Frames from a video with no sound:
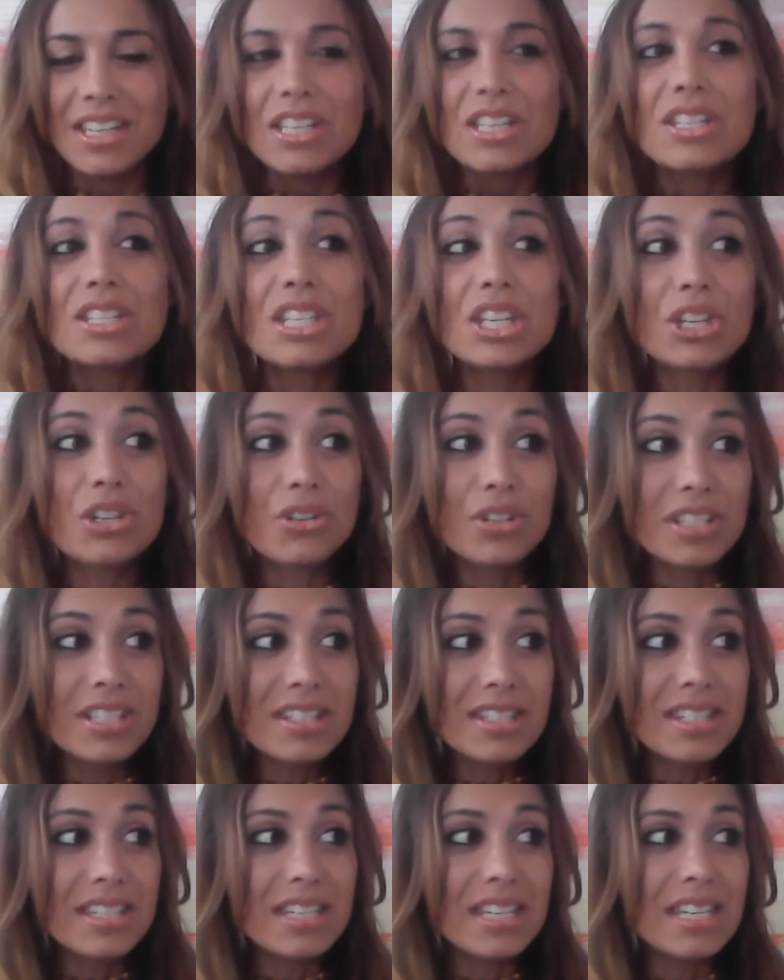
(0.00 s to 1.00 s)

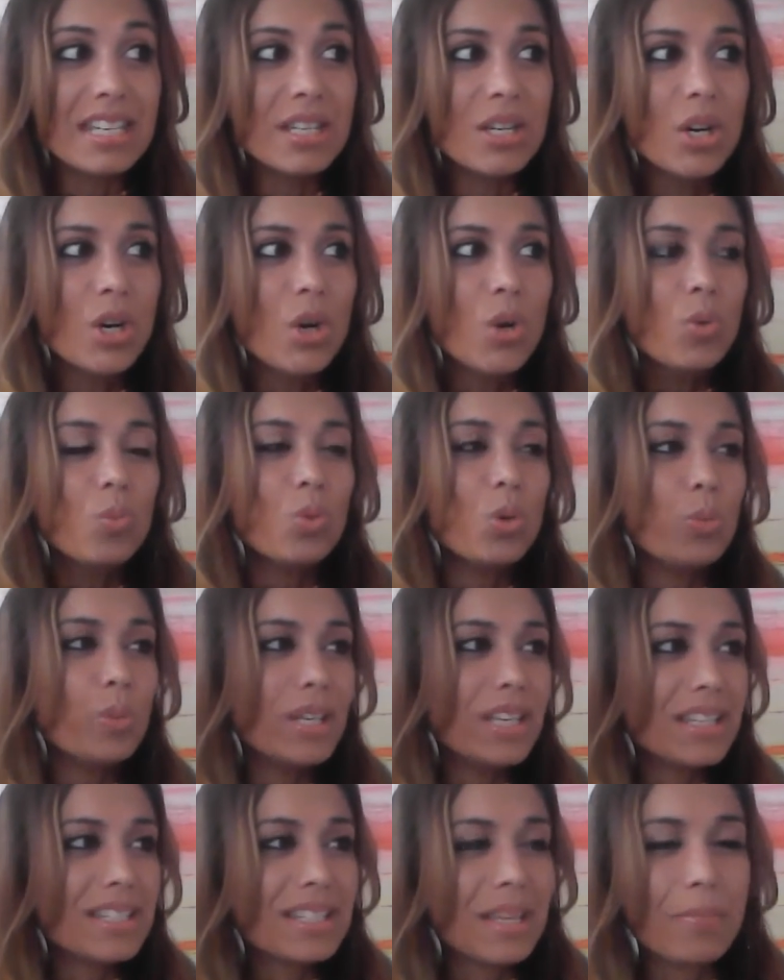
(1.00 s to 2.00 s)
Synchronicity will
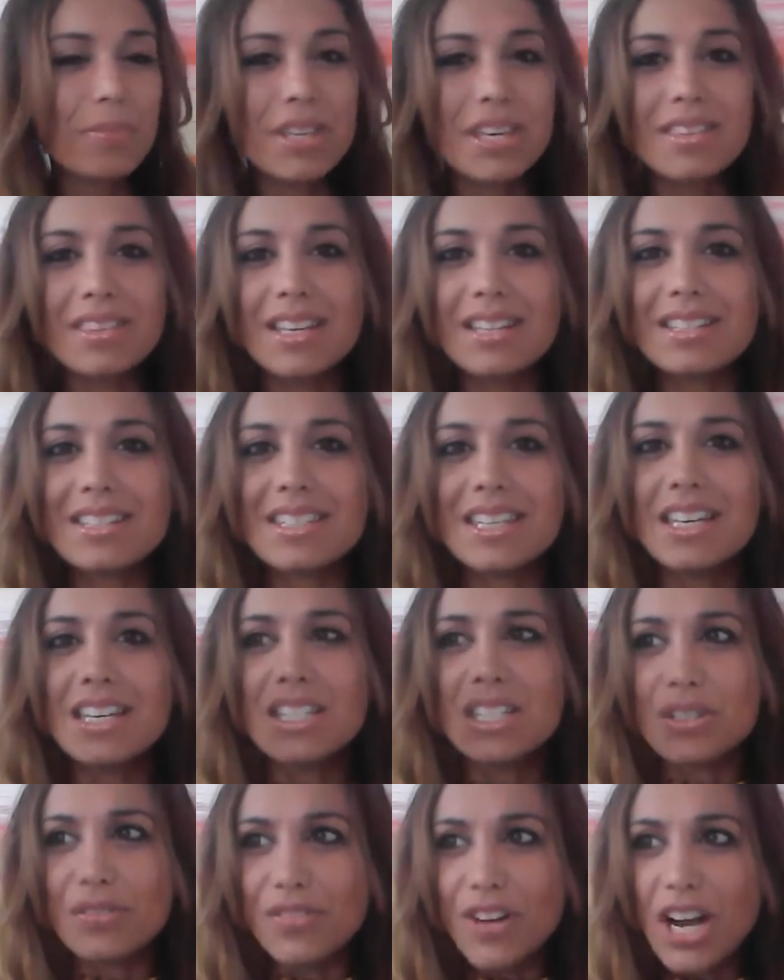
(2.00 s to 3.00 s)
be something that's
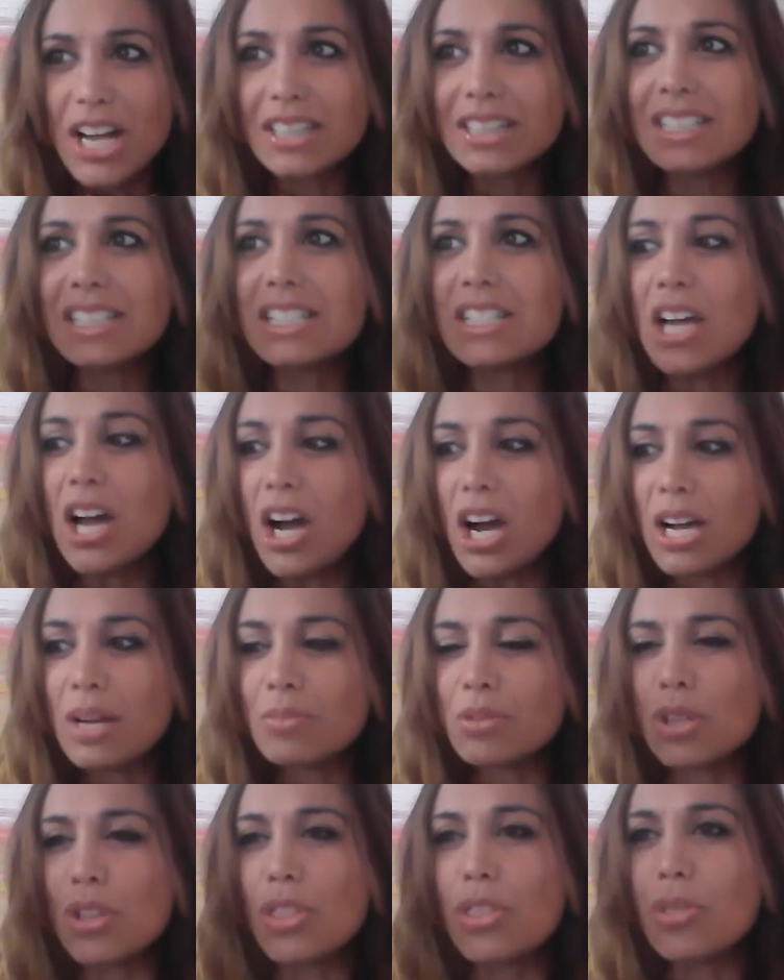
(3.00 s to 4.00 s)
divinely timed
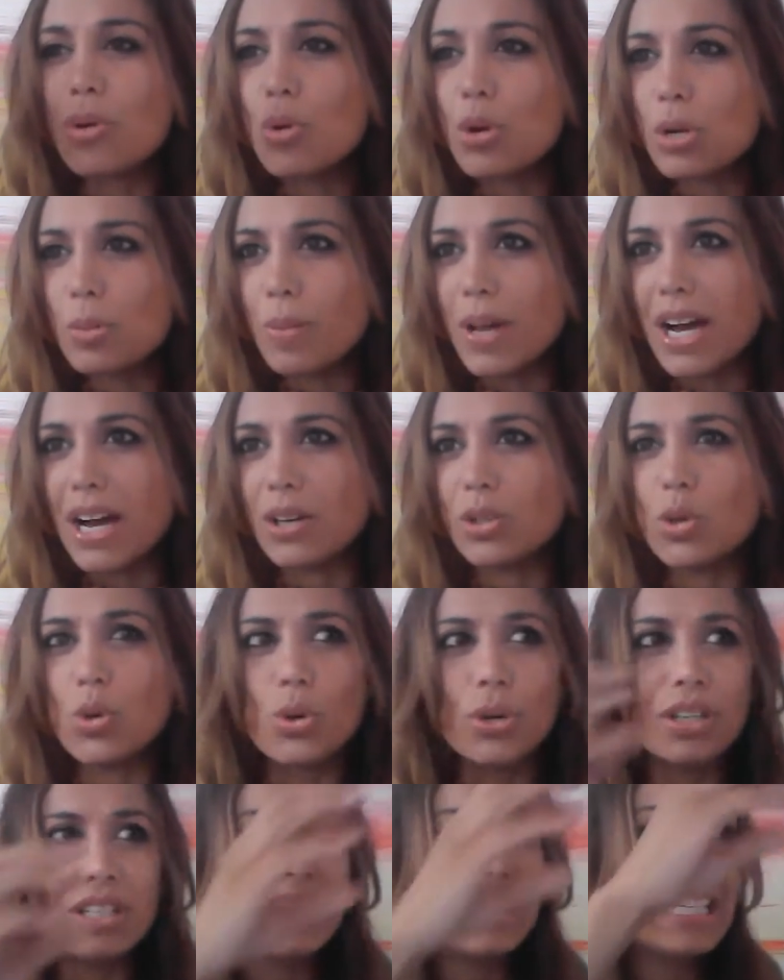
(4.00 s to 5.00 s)
and thought about,
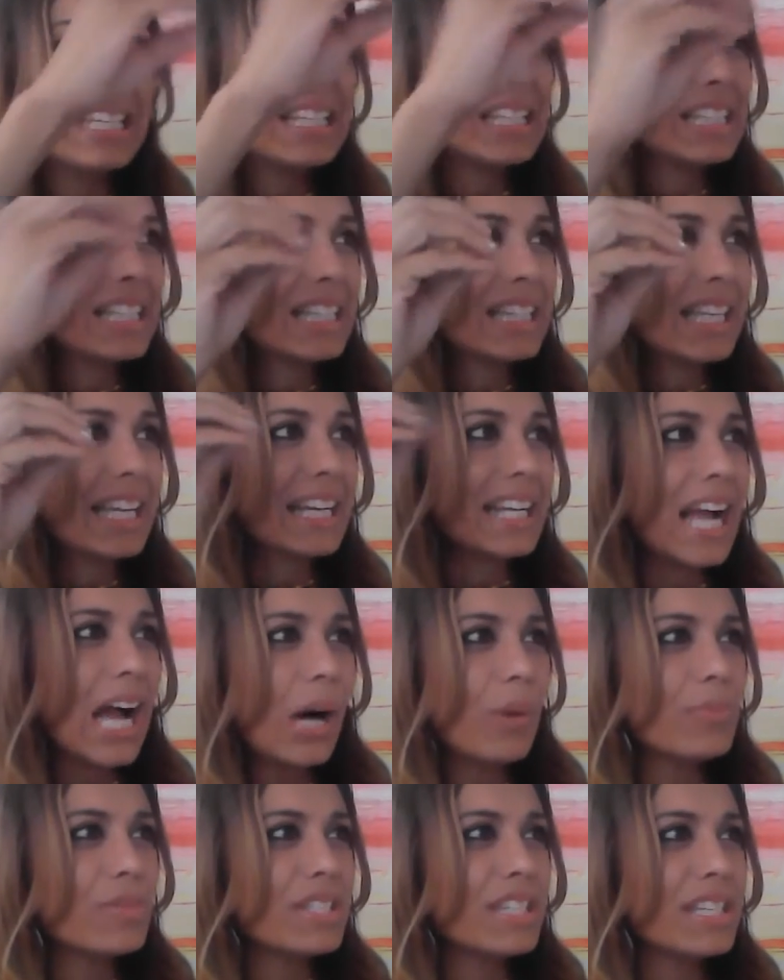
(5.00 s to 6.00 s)
or a niggling that
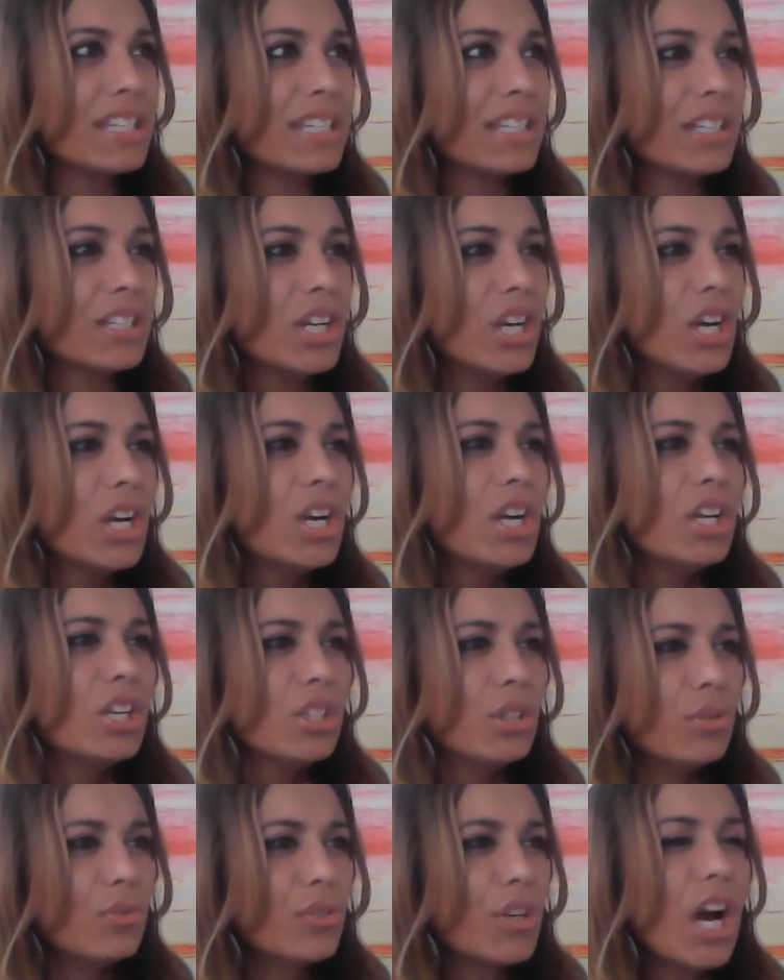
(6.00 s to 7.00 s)
comes in and
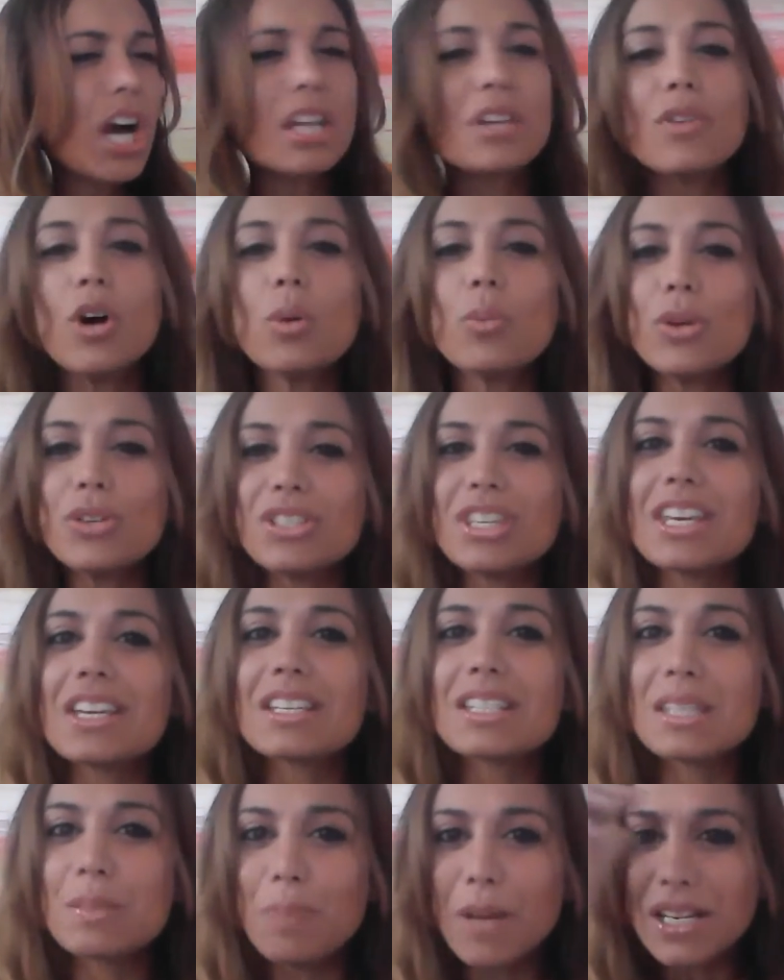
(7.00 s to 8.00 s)
you've kind of almost
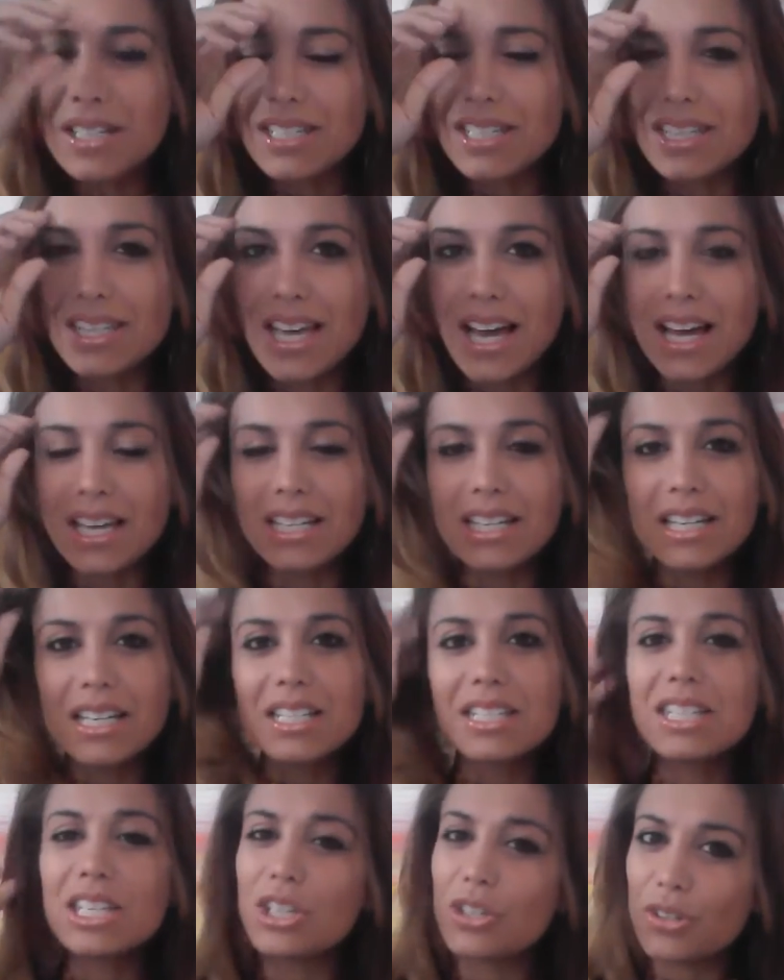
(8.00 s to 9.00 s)
expected that
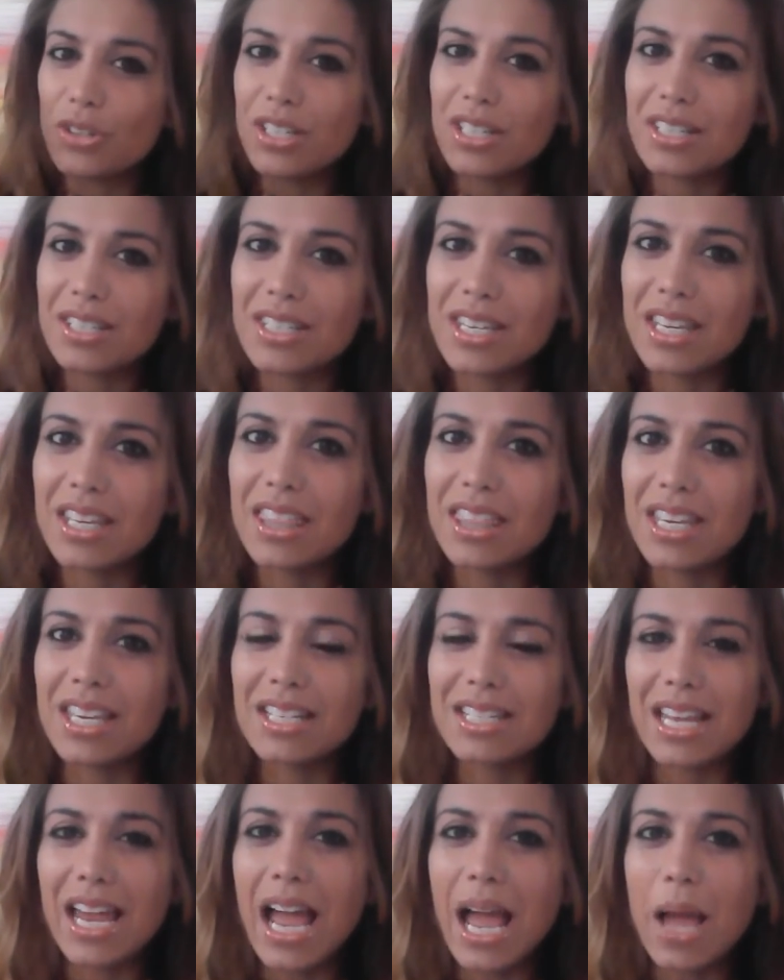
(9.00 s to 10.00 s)
synchronistic thing
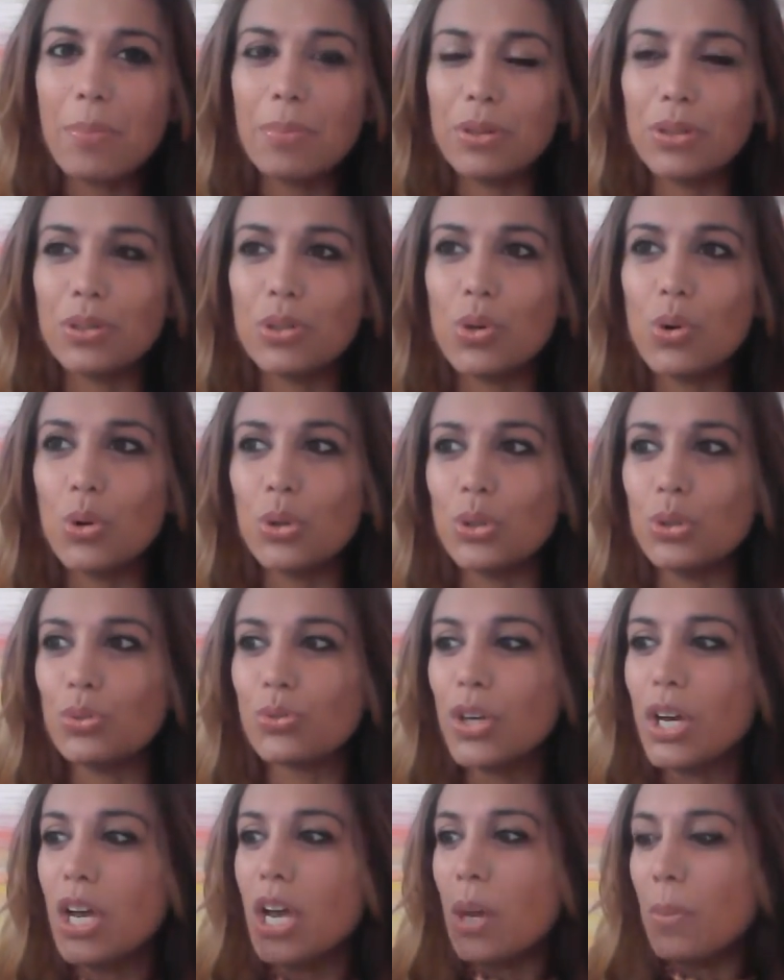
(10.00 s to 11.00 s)
to happen, or you've
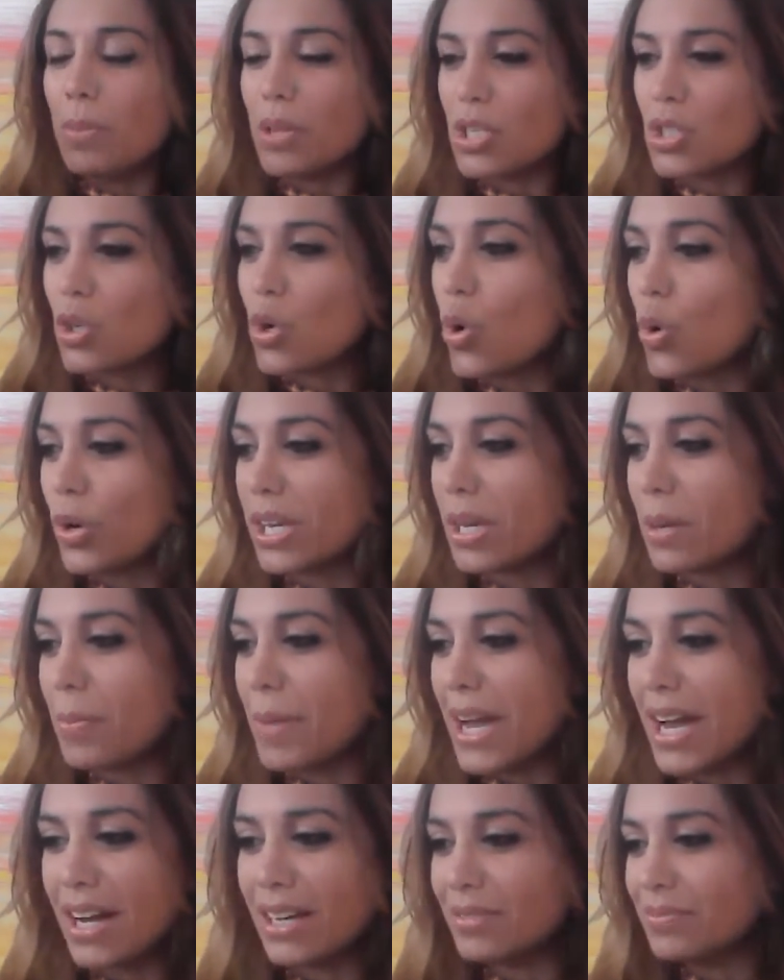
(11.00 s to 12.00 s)
been talking
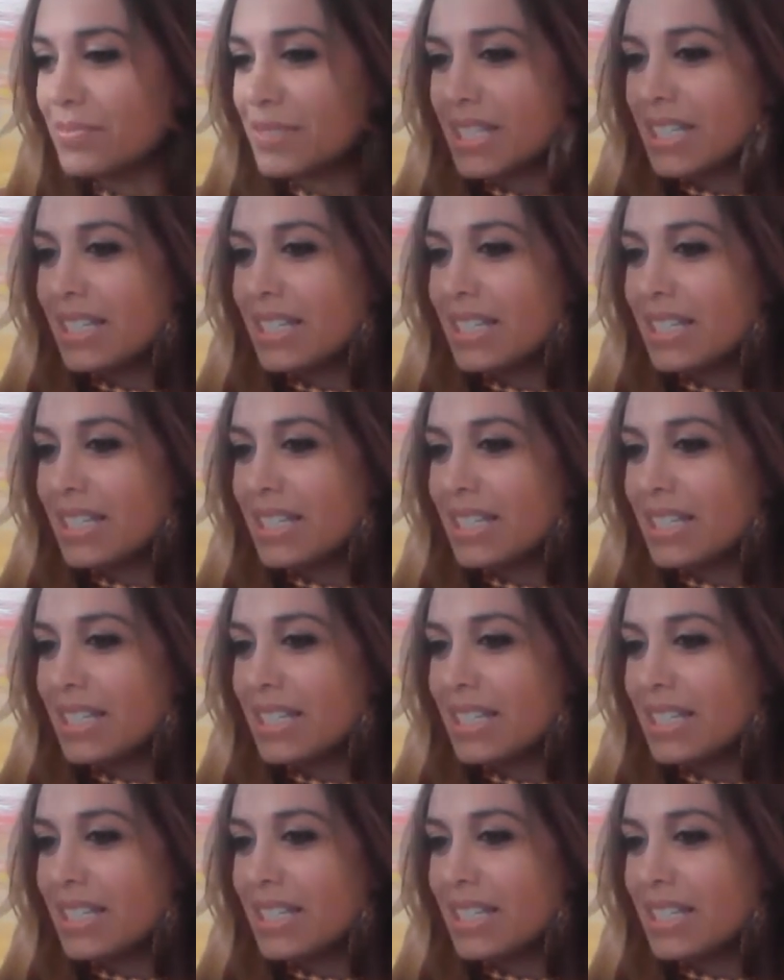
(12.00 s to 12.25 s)
about